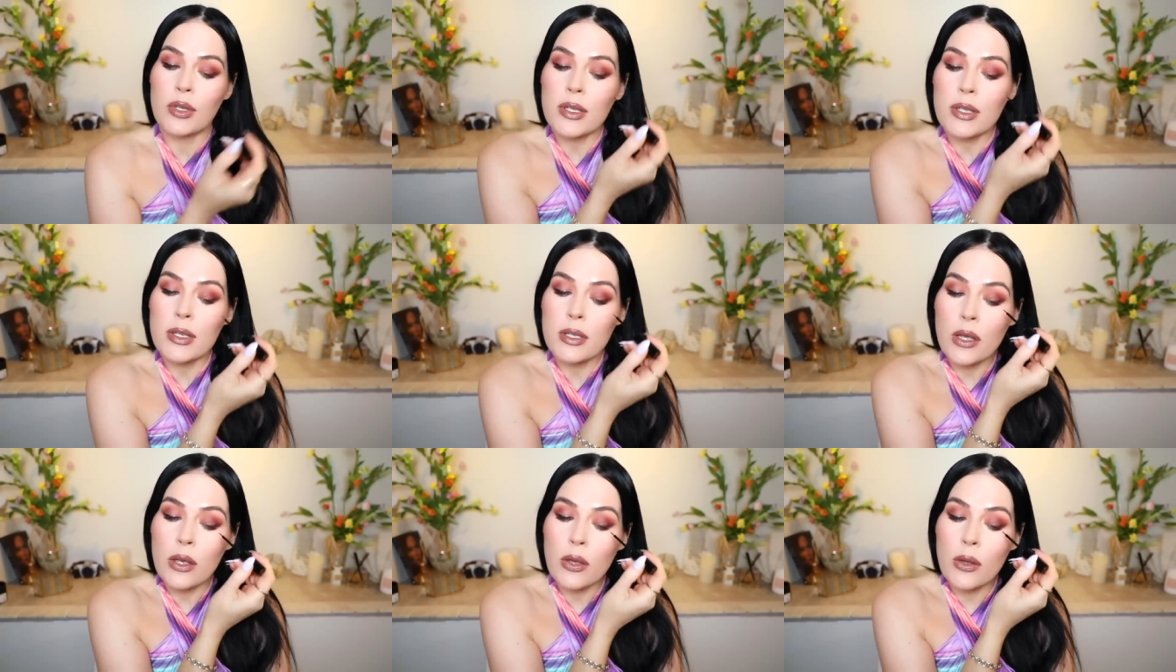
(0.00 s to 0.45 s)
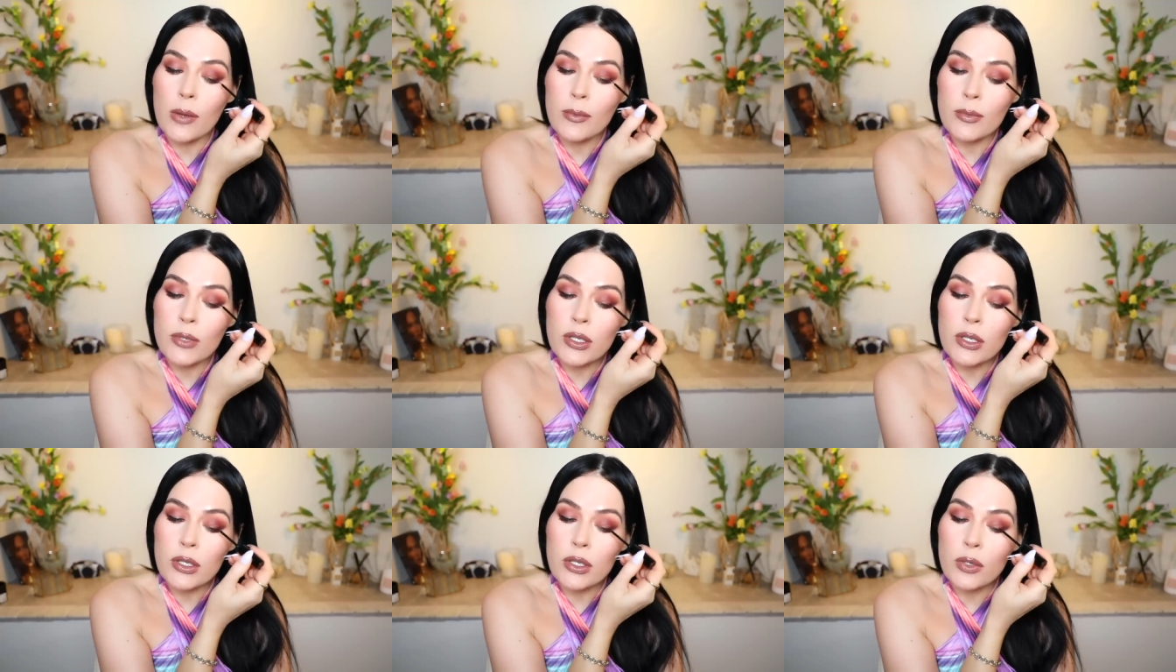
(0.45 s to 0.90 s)
So
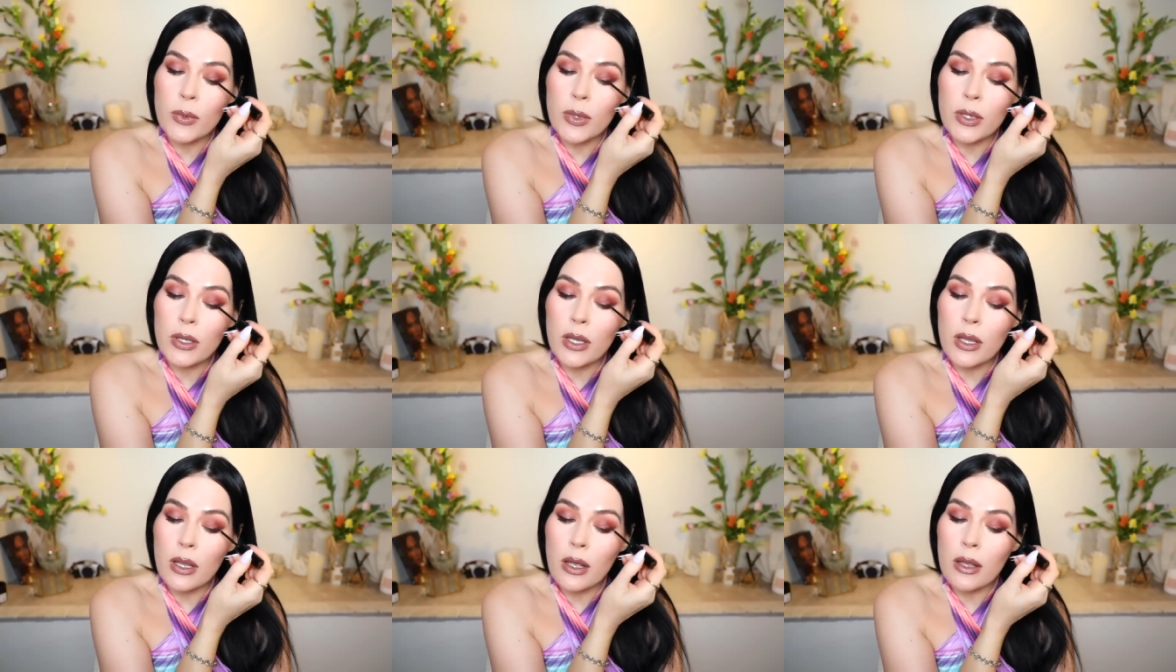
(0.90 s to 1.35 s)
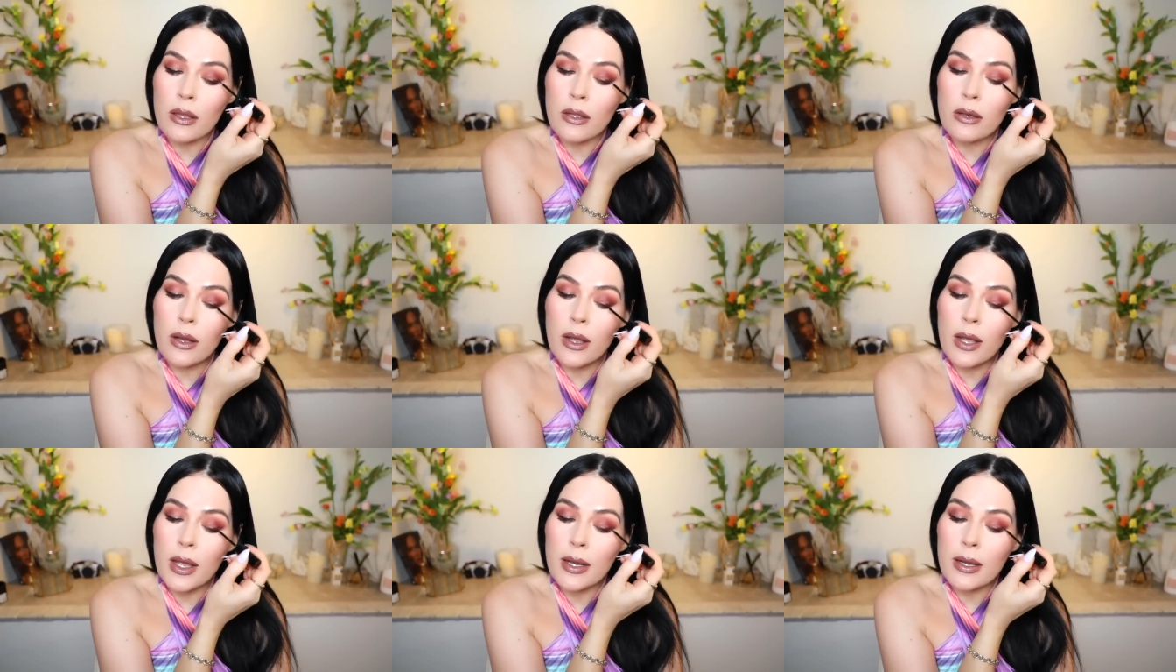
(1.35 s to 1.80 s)
I'm just doing the
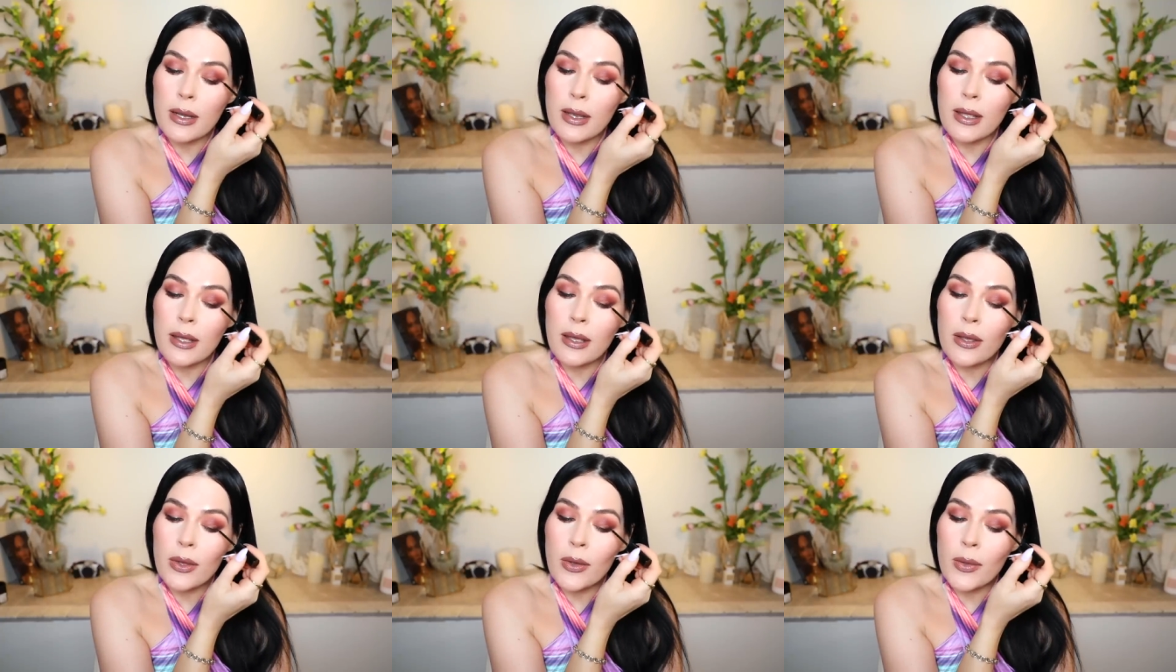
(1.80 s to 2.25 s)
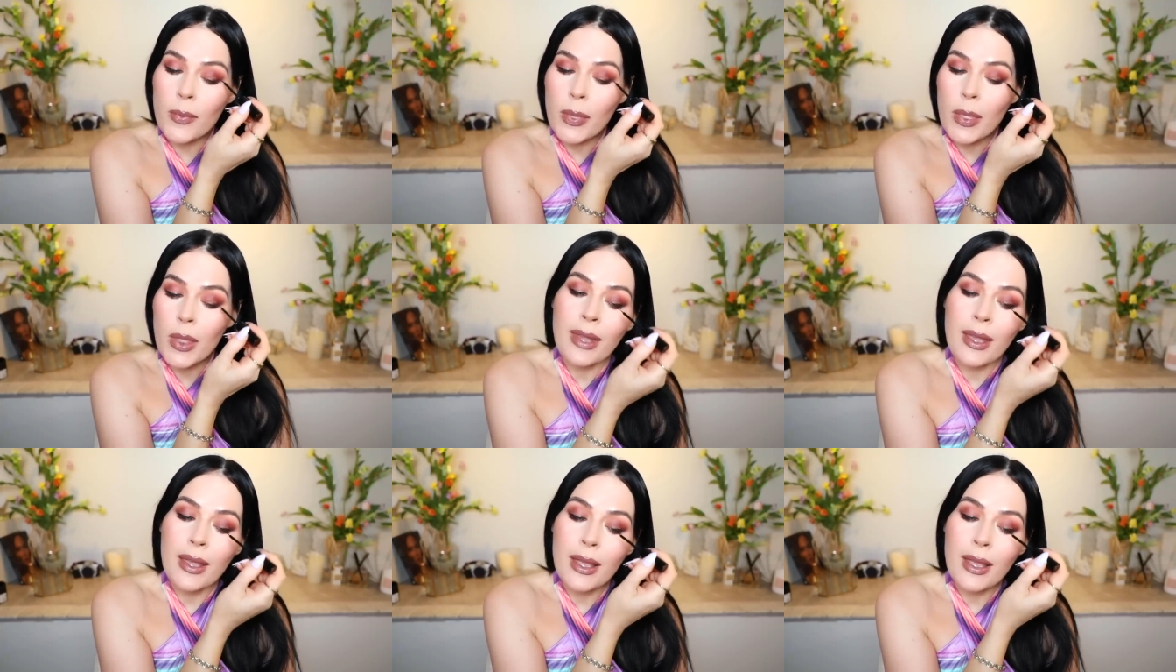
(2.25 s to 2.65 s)
other eye now.